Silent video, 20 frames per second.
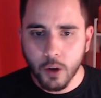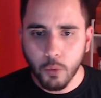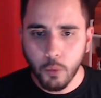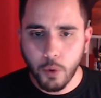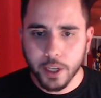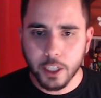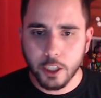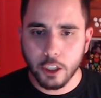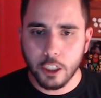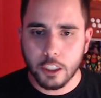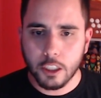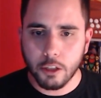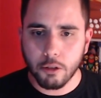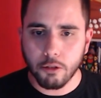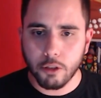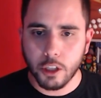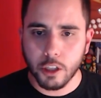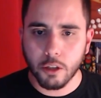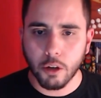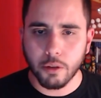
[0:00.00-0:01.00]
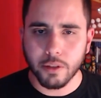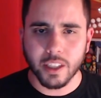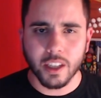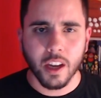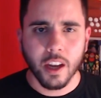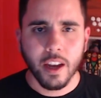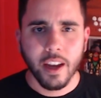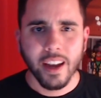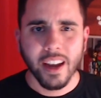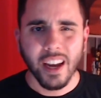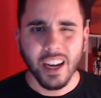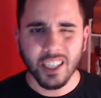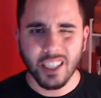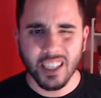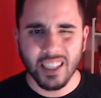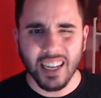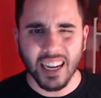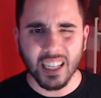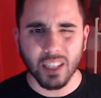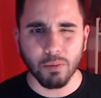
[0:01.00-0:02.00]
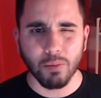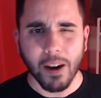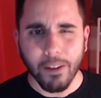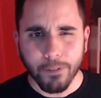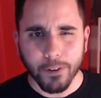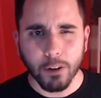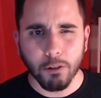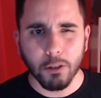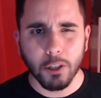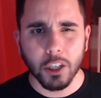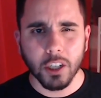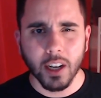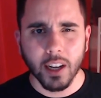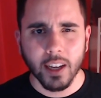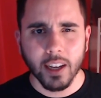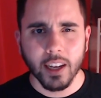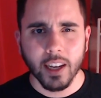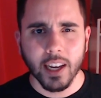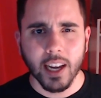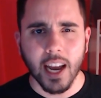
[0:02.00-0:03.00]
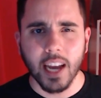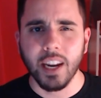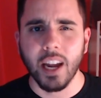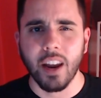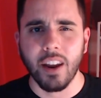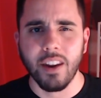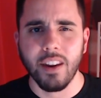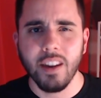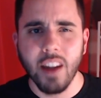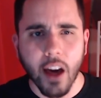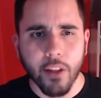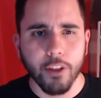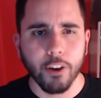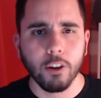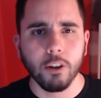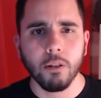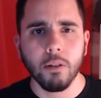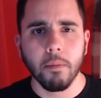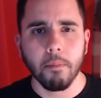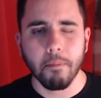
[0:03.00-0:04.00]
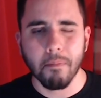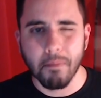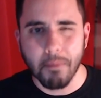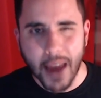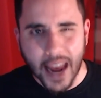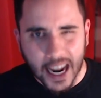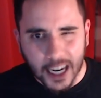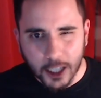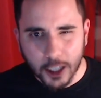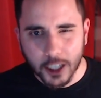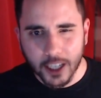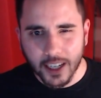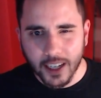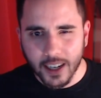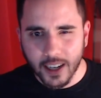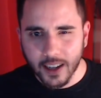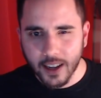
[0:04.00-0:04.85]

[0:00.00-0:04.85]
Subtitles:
what does she do? She goes and she takes refuge in another mansion?